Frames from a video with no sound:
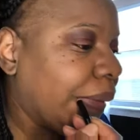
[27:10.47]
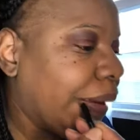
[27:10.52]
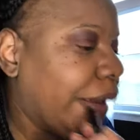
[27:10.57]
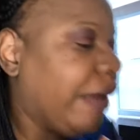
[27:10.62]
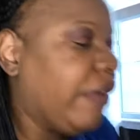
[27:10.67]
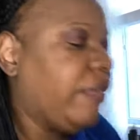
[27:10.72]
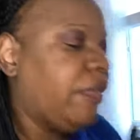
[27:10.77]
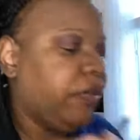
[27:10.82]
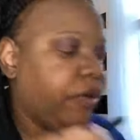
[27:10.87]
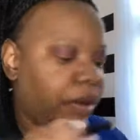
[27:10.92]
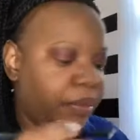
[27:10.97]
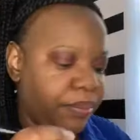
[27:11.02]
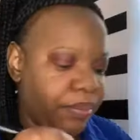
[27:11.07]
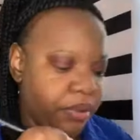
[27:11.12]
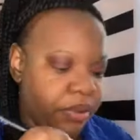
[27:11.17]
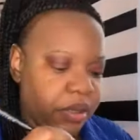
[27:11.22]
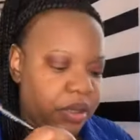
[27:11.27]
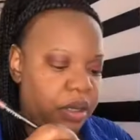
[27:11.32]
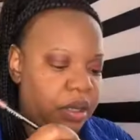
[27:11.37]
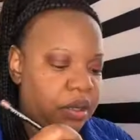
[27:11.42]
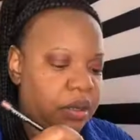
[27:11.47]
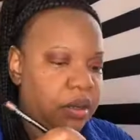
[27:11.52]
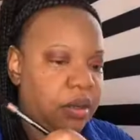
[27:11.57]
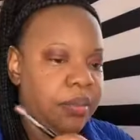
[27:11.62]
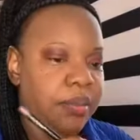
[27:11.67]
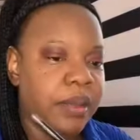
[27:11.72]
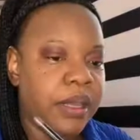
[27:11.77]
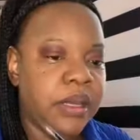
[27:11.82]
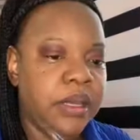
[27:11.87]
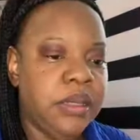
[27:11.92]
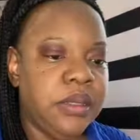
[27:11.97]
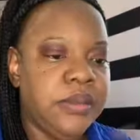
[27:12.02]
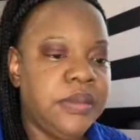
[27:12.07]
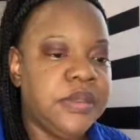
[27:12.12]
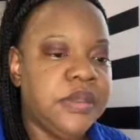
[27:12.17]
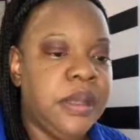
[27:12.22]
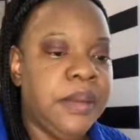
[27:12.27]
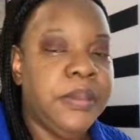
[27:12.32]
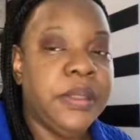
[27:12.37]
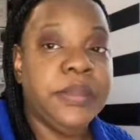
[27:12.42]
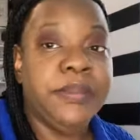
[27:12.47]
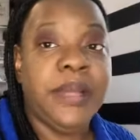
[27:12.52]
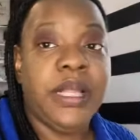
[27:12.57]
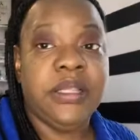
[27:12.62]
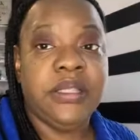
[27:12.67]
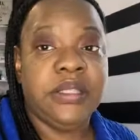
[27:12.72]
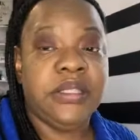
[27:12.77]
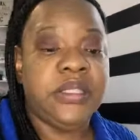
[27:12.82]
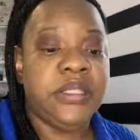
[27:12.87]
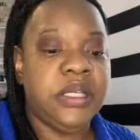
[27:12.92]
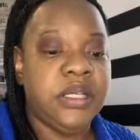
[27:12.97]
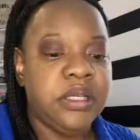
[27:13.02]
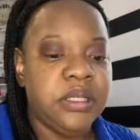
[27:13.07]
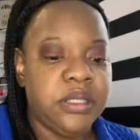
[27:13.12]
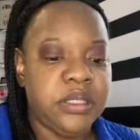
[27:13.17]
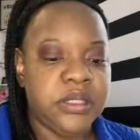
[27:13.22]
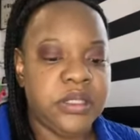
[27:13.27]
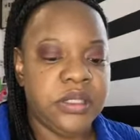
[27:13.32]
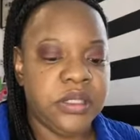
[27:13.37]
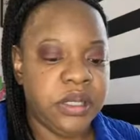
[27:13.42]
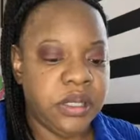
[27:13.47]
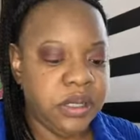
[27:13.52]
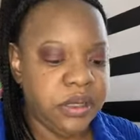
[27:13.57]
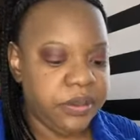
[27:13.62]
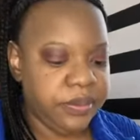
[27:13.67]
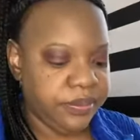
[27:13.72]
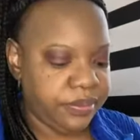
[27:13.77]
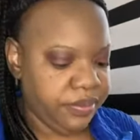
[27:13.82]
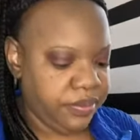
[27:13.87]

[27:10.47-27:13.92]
before I put color on my lips. So I'm about to chug this, y'all.